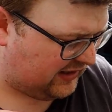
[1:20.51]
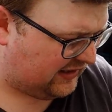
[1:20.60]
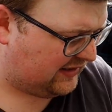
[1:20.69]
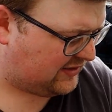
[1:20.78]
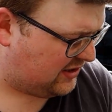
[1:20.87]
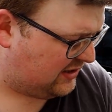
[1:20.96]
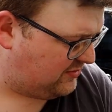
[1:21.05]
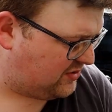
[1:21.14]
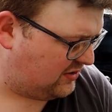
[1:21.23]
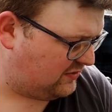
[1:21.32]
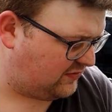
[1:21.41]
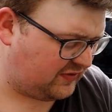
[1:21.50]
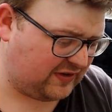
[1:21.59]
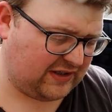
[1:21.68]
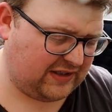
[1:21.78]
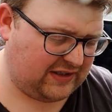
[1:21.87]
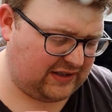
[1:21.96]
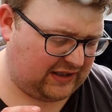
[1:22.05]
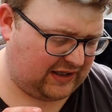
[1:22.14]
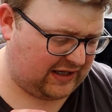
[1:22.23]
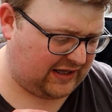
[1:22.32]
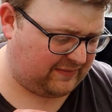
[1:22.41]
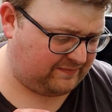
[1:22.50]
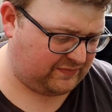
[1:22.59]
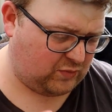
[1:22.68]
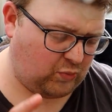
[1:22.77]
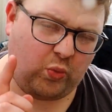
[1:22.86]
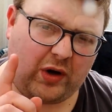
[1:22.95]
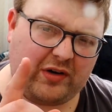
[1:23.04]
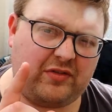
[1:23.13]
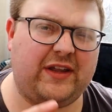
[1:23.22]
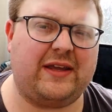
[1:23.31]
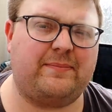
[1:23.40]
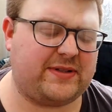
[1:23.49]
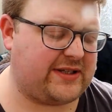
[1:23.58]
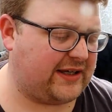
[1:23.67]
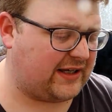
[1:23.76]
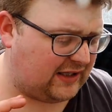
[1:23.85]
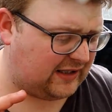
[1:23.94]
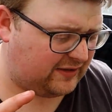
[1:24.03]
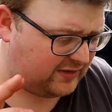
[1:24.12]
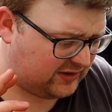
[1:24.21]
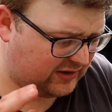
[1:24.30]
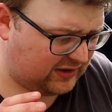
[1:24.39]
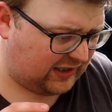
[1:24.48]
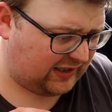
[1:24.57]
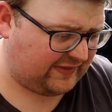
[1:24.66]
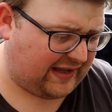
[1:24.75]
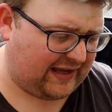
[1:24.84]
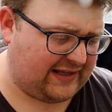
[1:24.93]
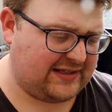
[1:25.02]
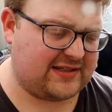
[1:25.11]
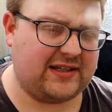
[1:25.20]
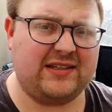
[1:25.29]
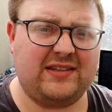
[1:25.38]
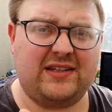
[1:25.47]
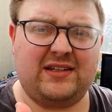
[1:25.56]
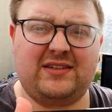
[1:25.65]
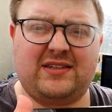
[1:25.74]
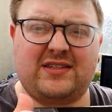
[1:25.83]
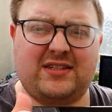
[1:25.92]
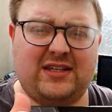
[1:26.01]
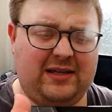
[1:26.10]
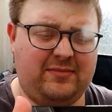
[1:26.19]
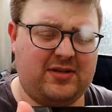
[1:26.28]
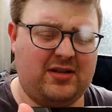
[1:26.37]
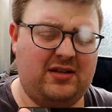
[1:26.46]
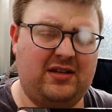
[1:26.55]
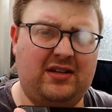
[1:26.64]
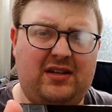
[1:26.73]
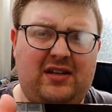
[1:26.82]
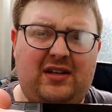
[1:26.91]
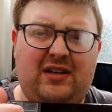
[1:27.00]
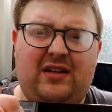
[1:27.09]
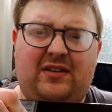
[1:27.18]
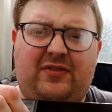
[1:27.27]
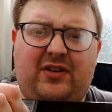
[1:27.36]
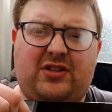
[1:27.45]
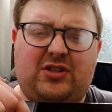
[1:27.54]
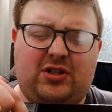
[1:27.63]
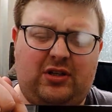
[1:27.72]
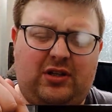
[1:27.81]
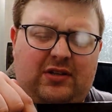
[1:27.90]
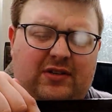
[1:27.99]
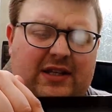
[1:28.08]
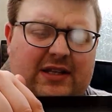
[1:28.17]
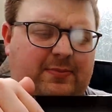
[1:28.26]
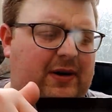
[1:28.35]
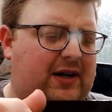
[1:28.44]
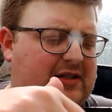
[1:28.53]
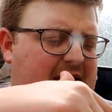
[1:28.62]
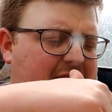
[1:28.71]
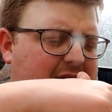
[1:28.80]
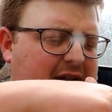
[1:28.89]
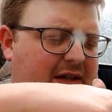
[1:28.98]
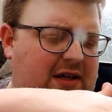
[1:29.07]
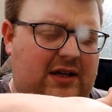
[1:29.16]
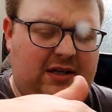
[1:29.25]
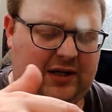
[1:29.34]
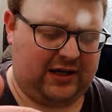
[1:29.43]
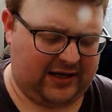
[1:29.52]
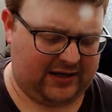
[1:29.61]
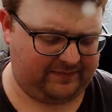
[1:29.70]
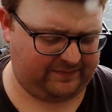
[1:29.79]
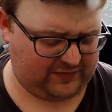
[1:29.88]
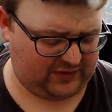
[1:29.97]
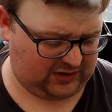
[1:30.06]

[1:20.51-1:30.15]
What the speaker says: In terms of one thing in particular, and that is in the seams. If I just show you these parts here, I